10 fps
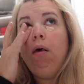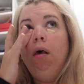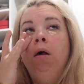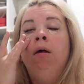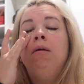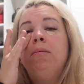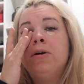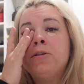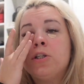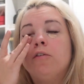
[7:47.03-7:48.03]
But
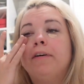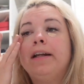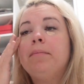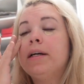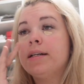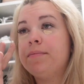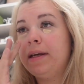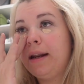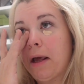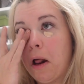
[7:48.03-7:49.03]
it was so funny because me
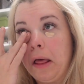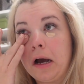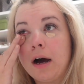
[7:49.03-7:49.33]
and Hannah like